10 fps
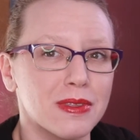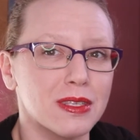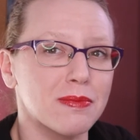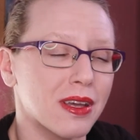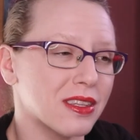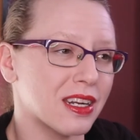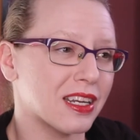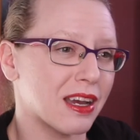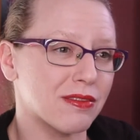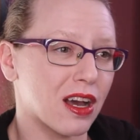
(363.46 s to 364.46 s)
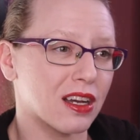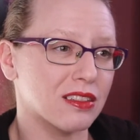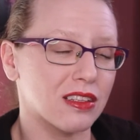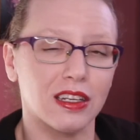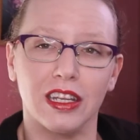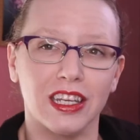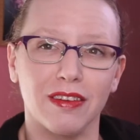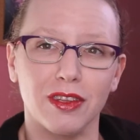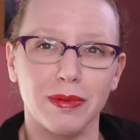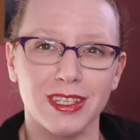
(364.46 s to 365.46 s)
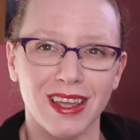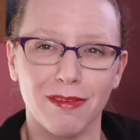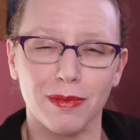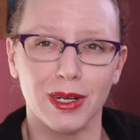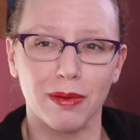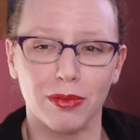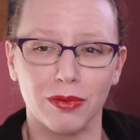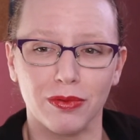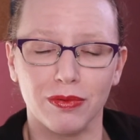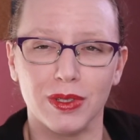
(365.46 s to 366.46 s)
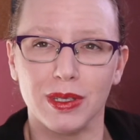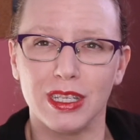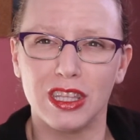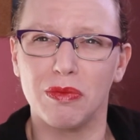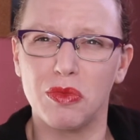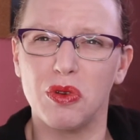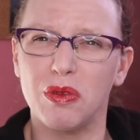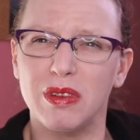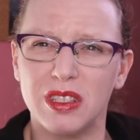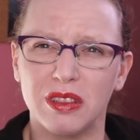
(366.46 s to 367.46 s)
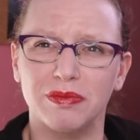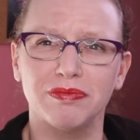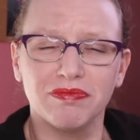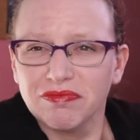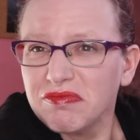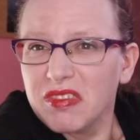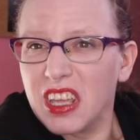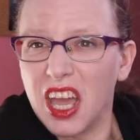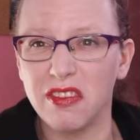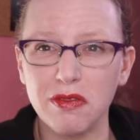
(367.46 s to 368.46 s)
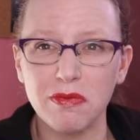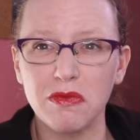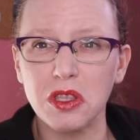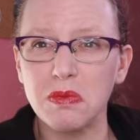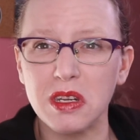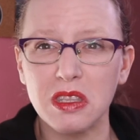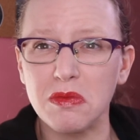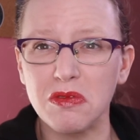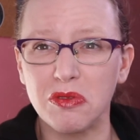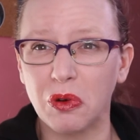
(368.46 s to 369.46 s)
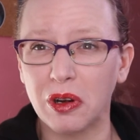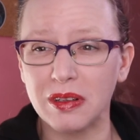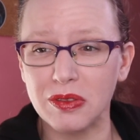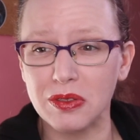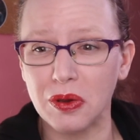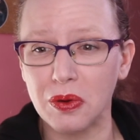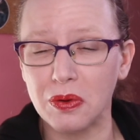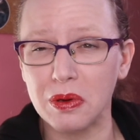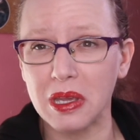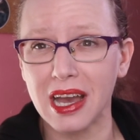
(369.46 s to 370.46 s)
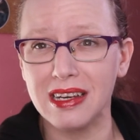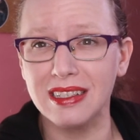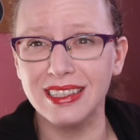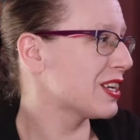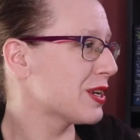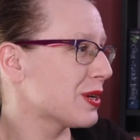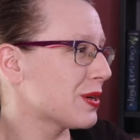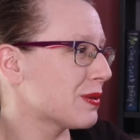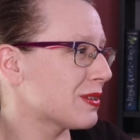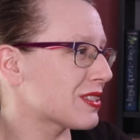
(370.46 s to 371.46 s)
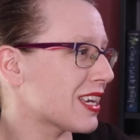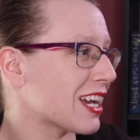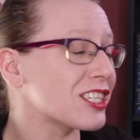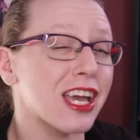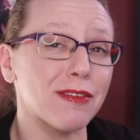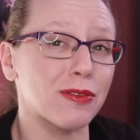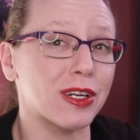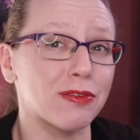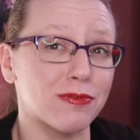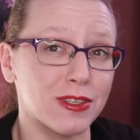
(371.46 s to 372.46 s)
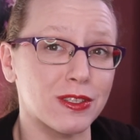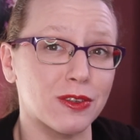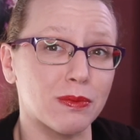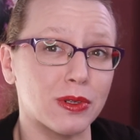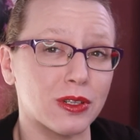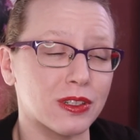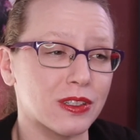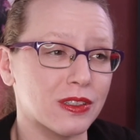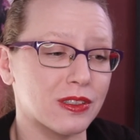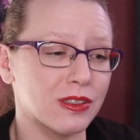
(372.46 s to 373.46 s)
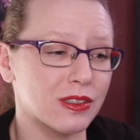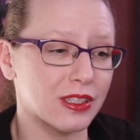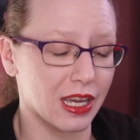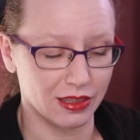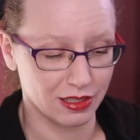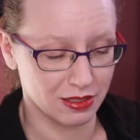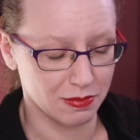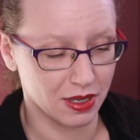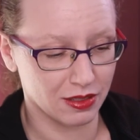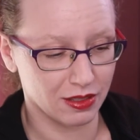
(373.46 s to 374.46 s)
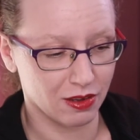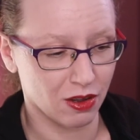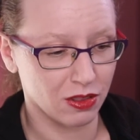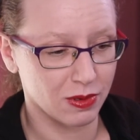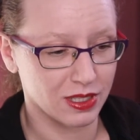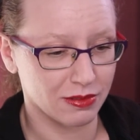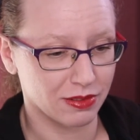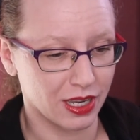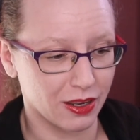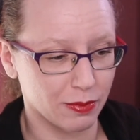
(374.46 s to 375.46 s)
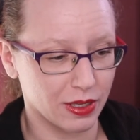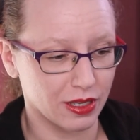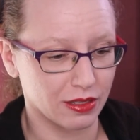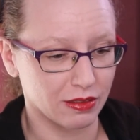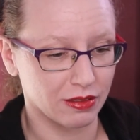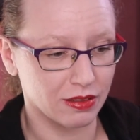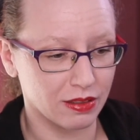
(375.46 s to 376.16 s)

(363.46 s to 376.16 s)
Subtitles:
this month, and I have not done any of them. I just haven't been in the mood to, haven't really been in the mood for it. So yeah, we'll see. Actually, I haven't read a physical book yet this month. All the ones I've read have been